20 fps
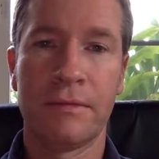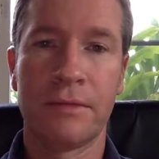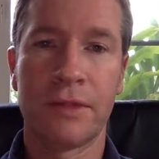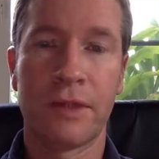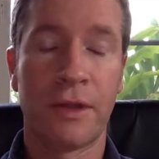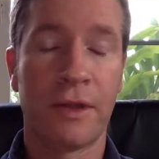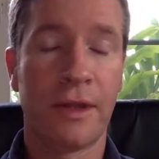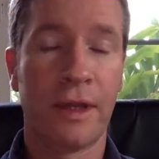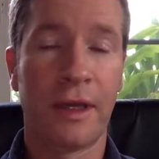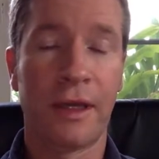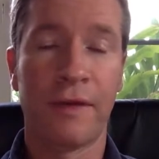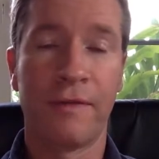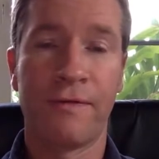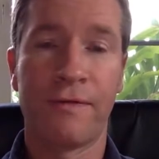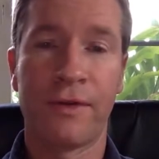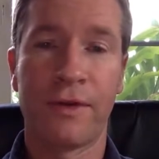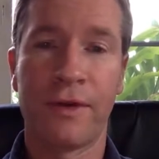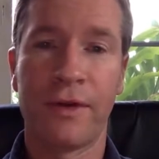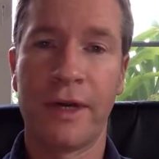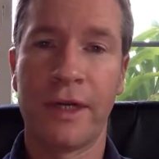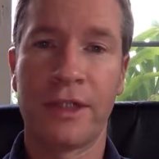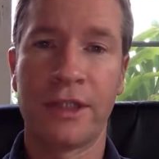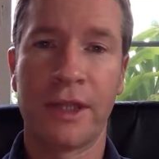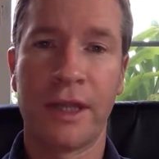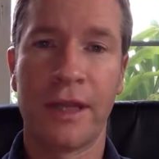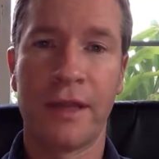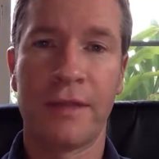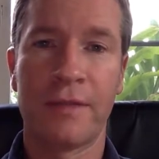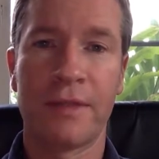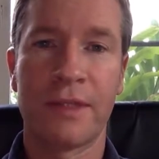so they can further
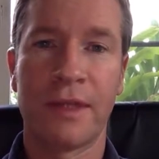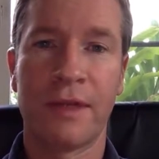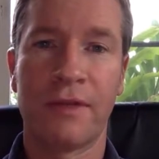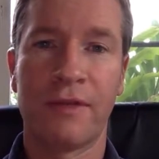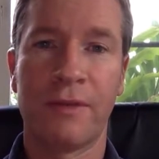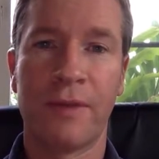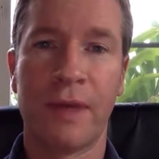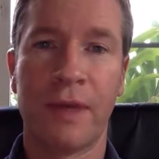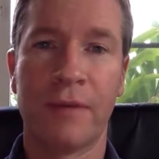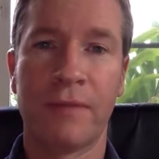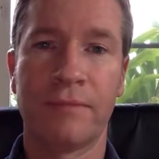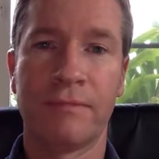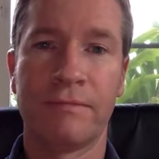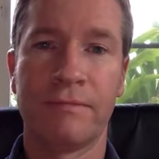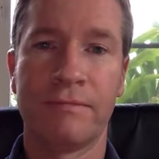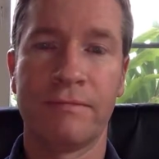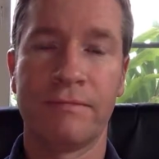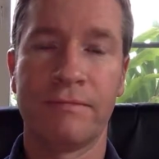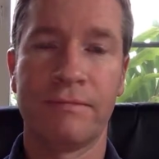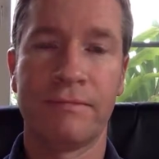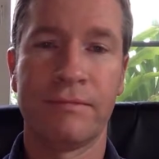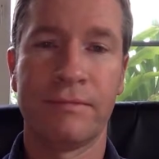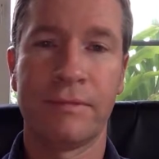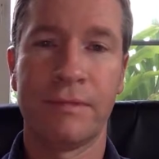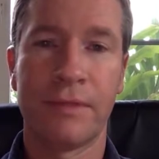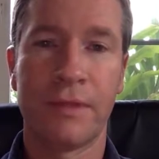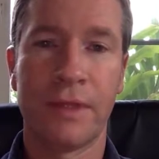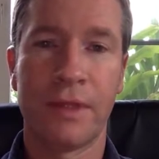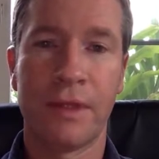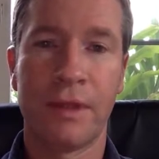educate themselves about
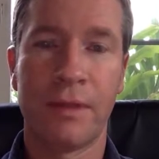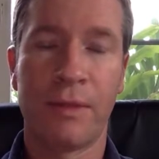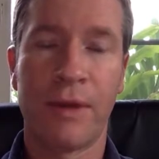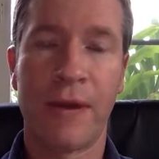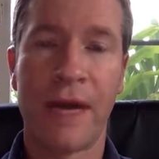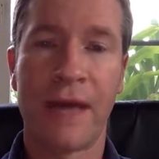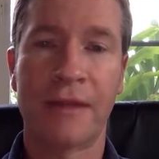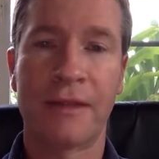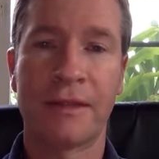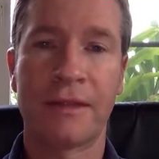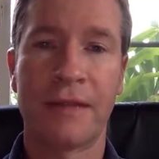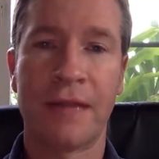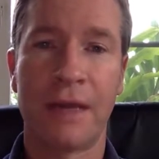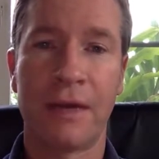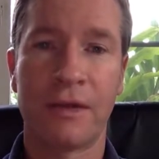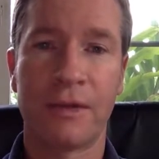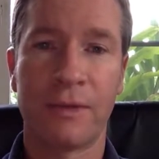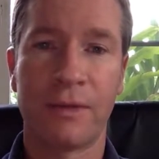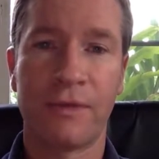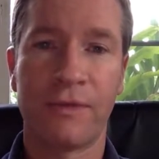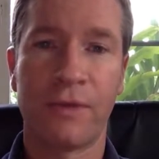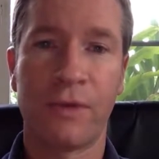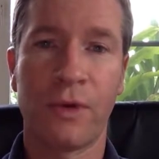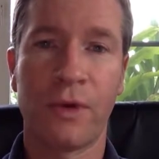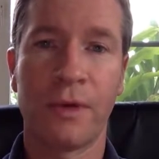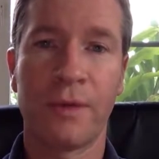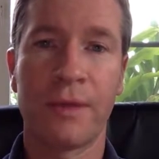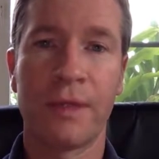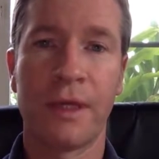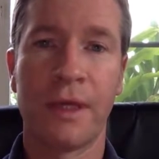the practice, how it's
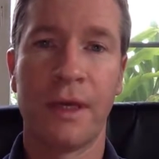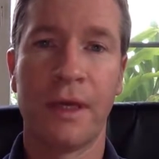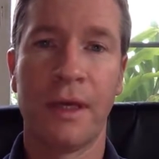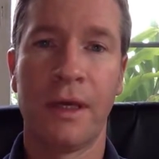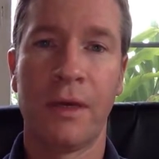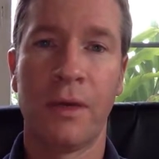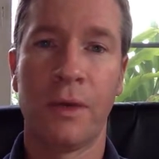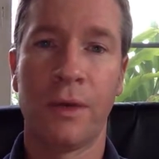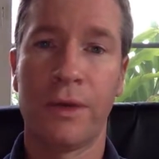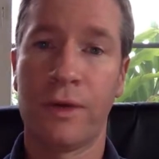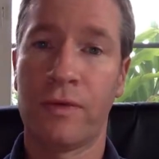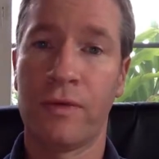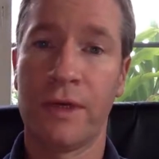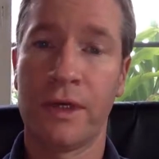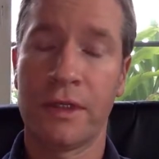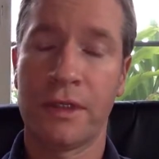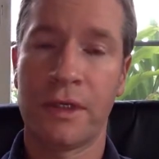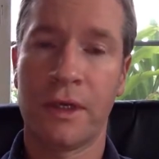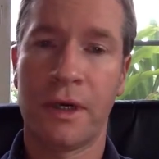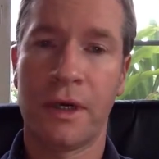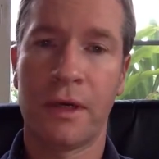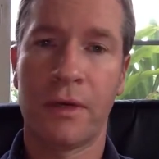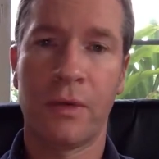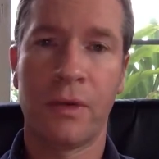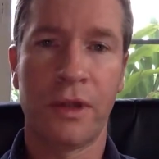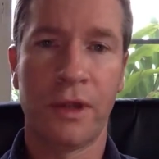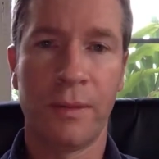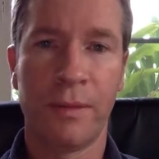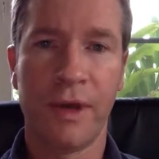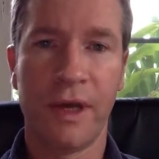performed, what the risks are,
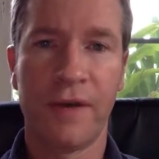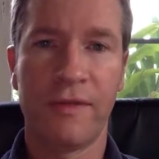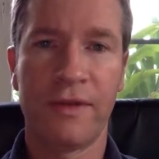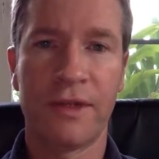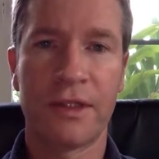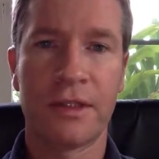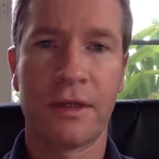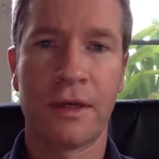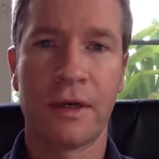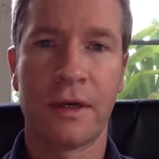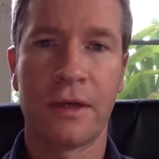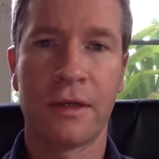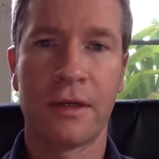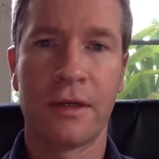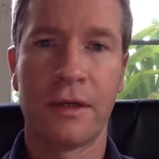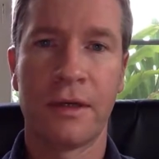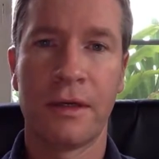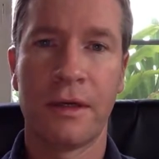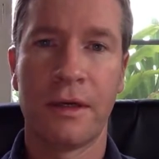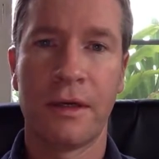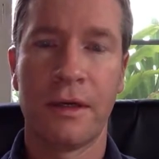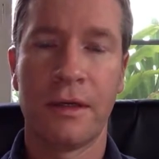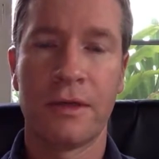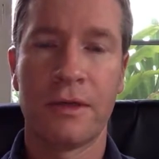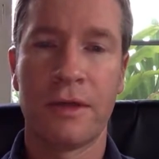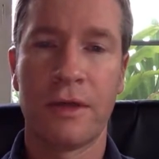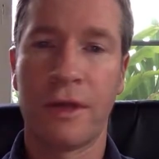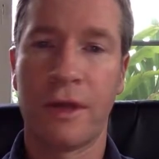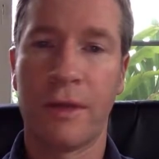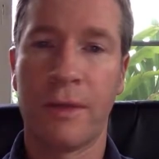what the benefits are,
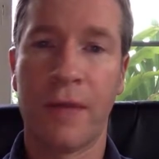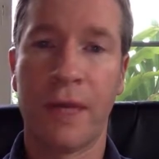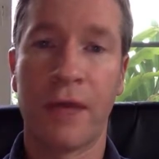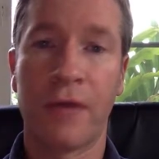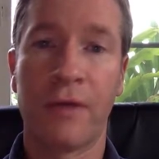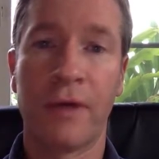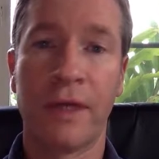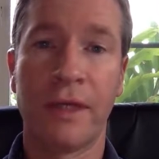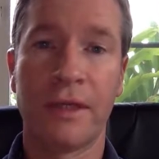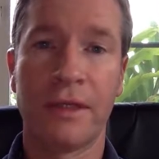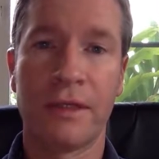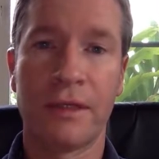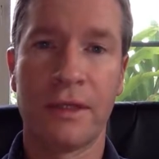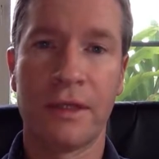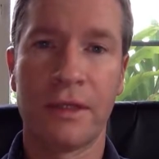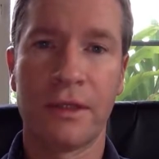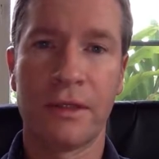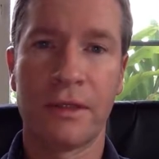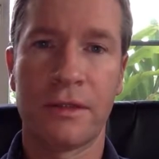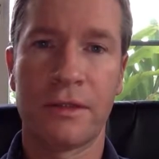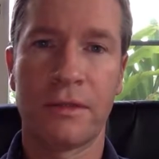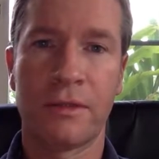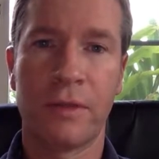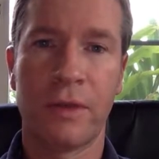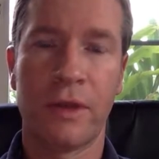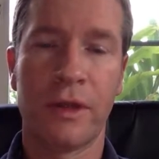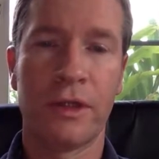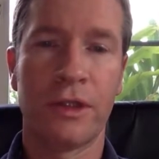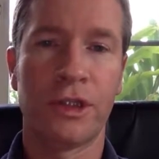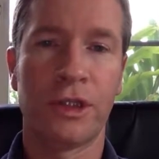so they can make great decisions
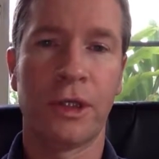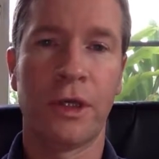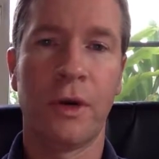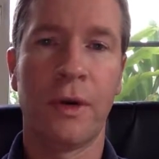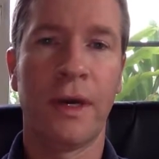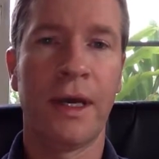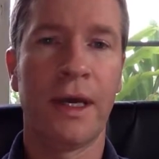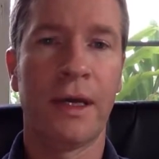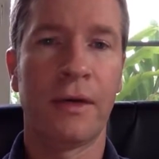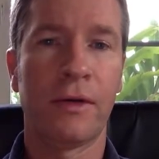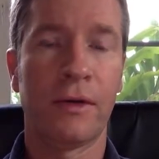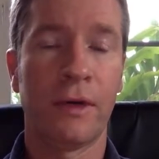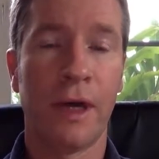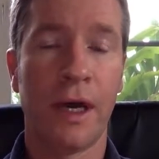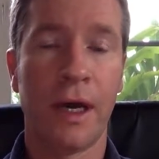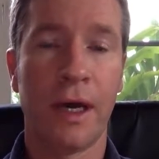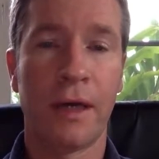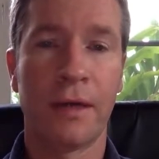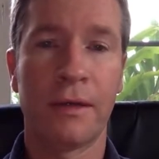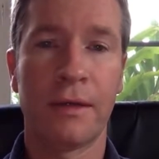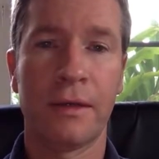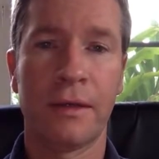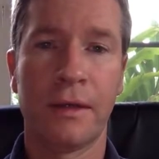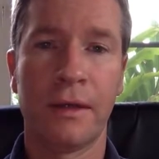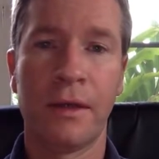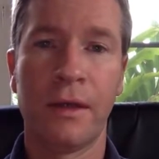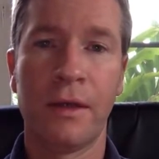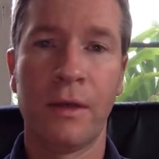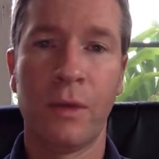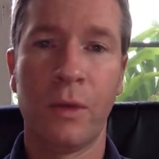whether they should go ahead or not
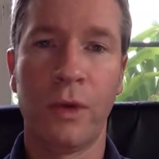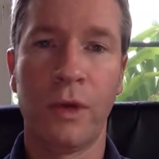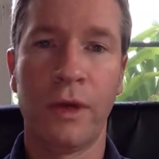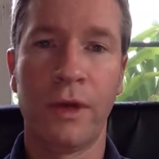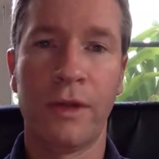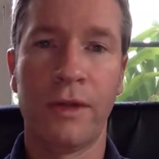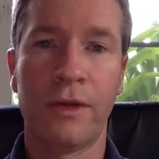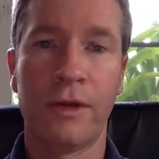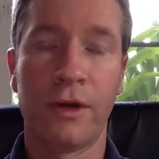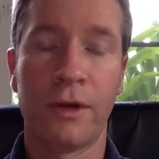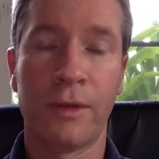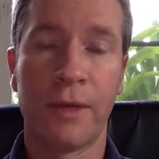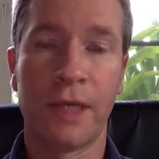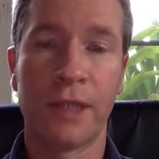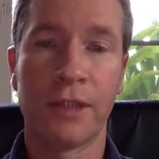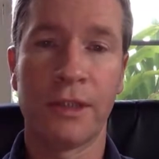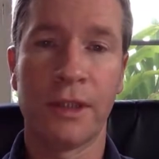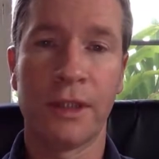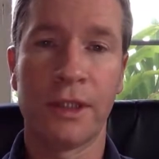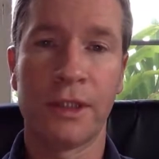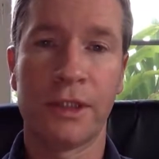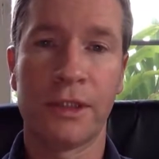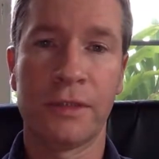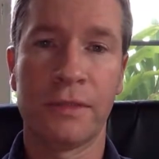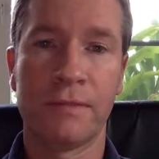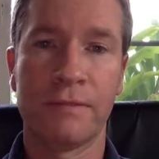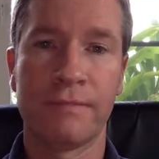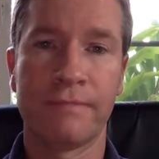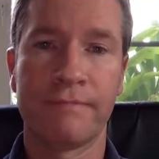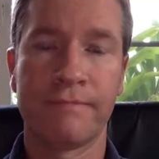with neuromodulation.